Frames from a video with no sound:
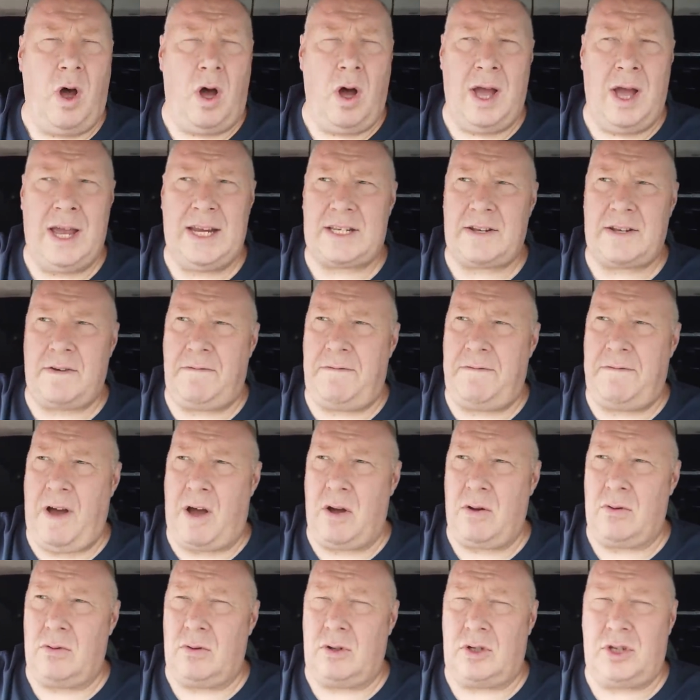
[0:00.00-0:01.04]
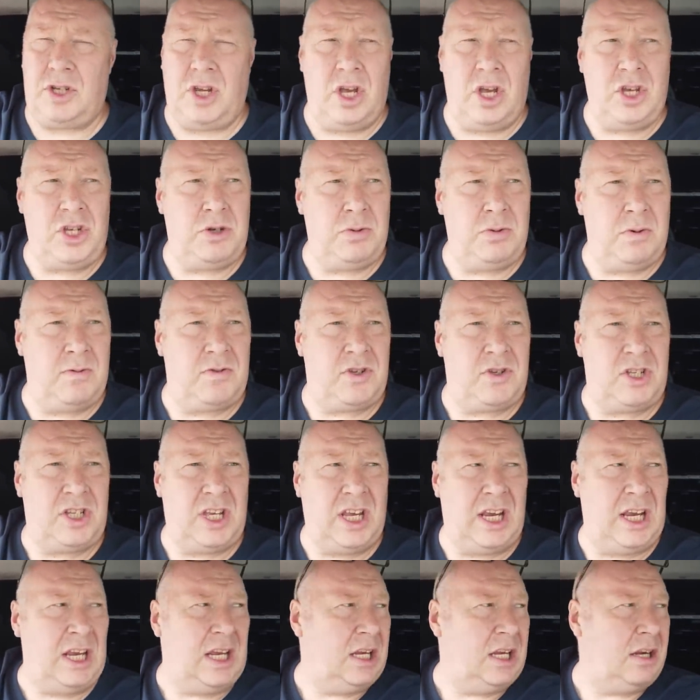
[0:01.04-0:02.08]
Right, folks, as you have
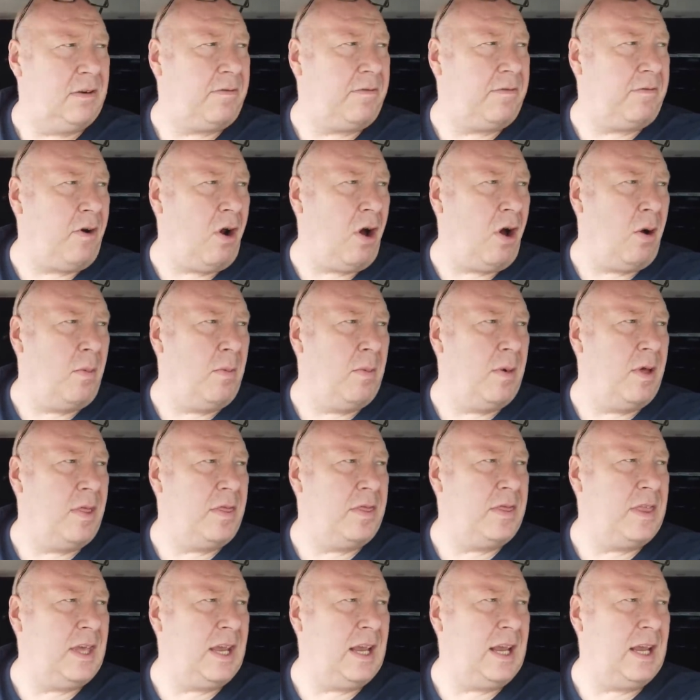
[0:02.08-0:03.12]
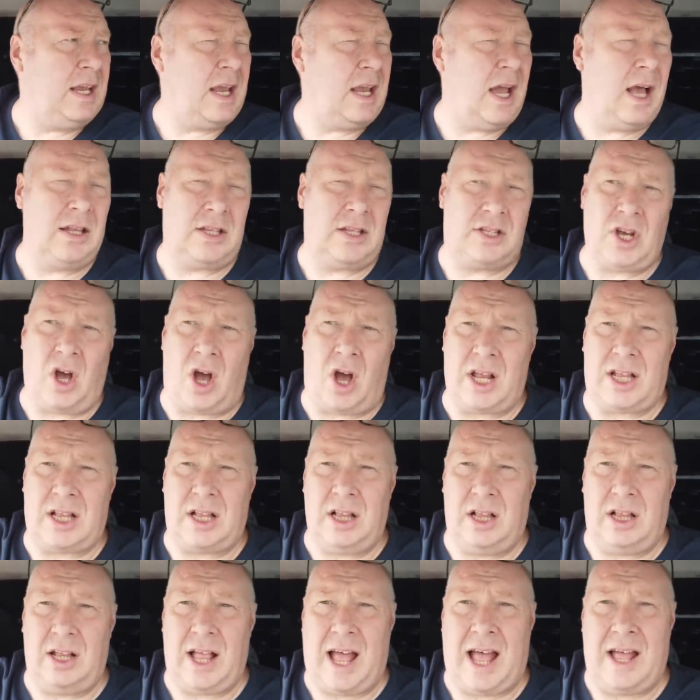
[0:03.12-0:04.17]
seen from the
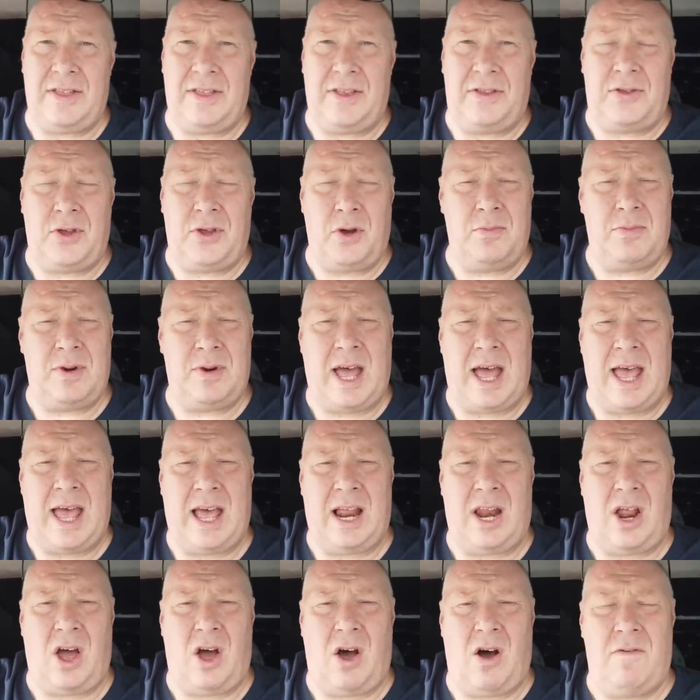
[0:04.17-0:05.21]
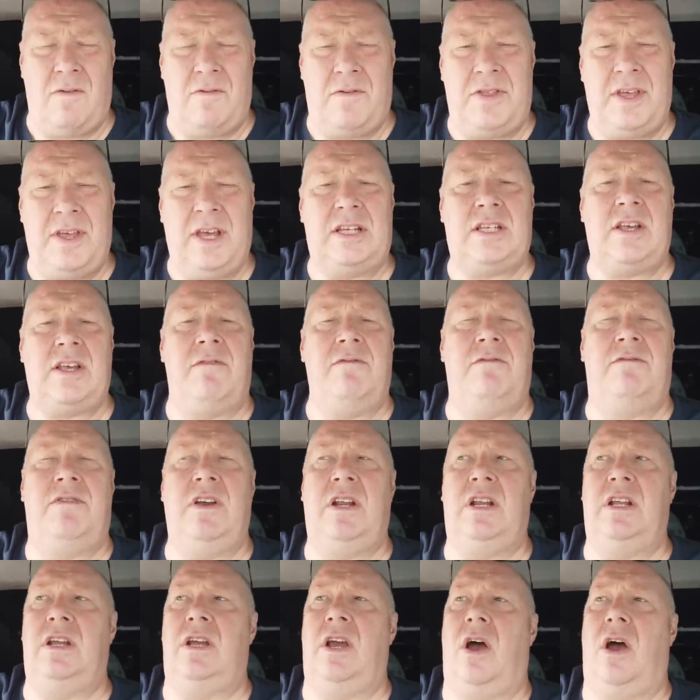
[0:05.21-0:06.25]
title and the thumbnail of this
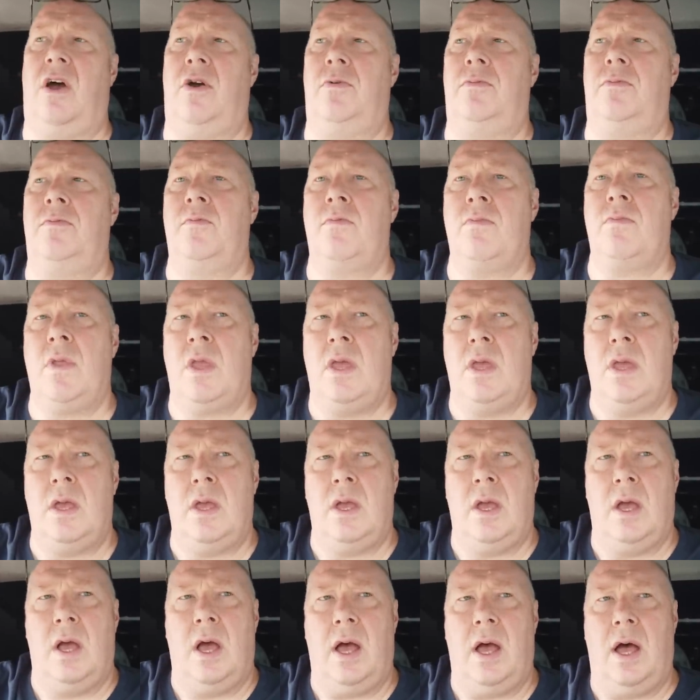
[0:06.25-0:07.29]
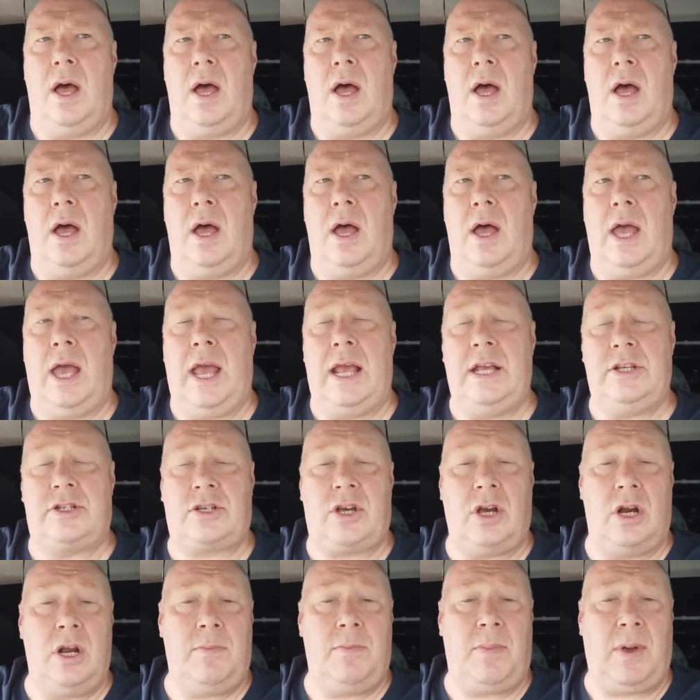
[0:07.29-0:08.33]
video, uh,
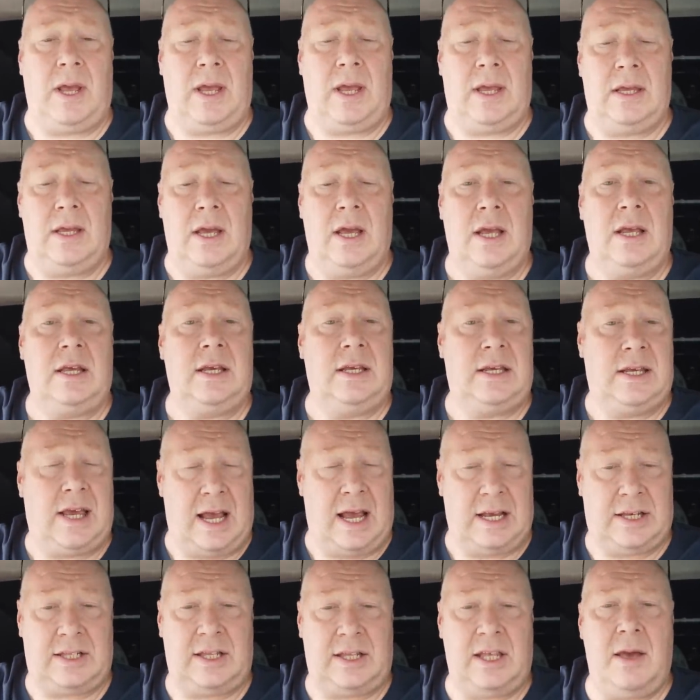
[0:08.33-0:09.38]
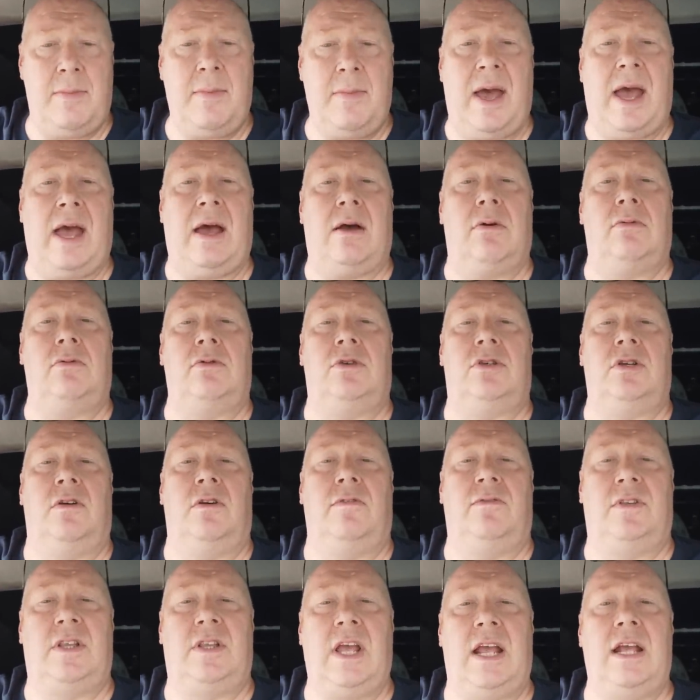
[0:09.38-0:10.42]
it's going to be guess the
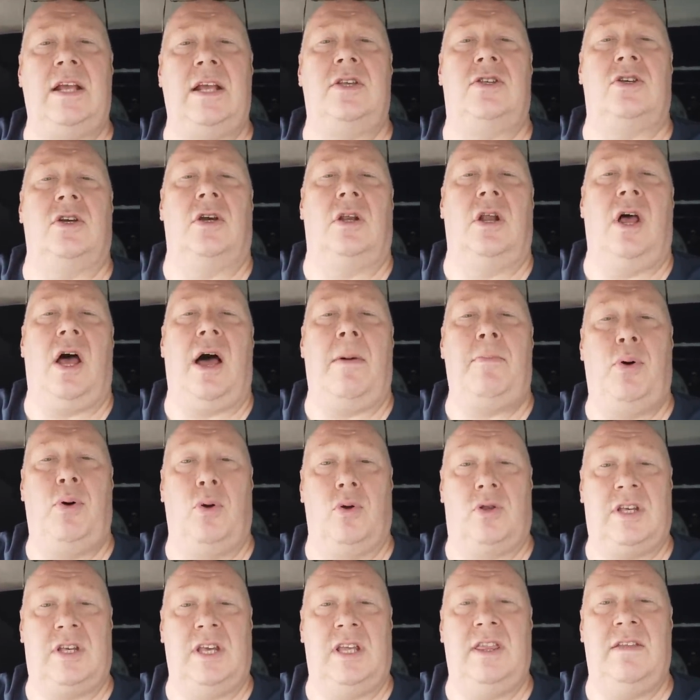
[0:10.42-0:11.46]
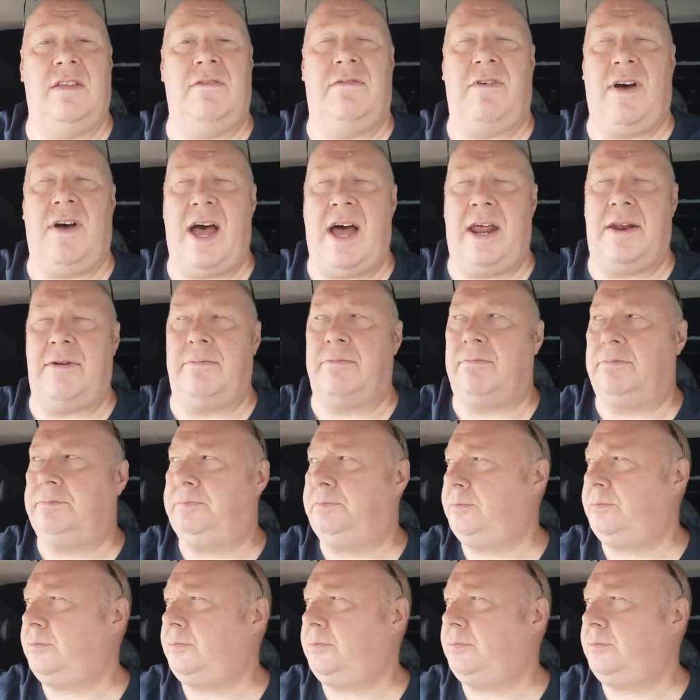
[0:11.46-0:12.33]
amount of diesel I put in the van.